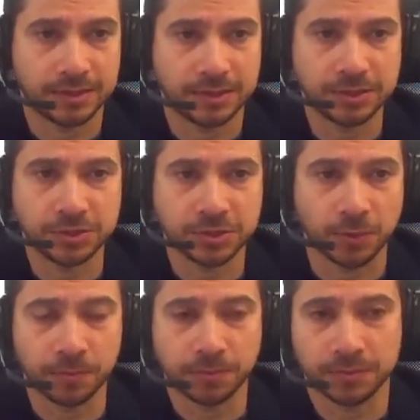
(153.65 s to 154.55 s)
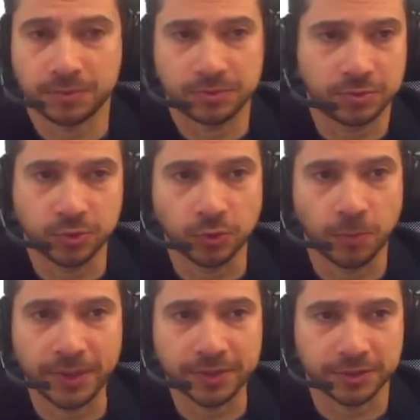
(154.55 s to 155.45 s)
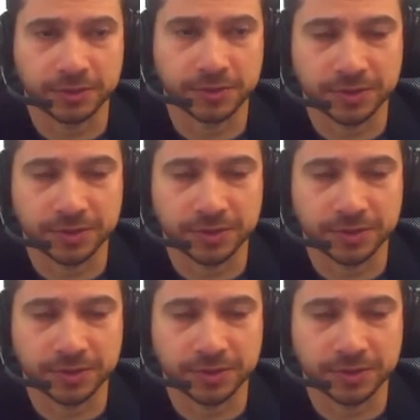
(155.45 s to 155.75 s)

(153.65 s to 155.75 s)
Each two competitors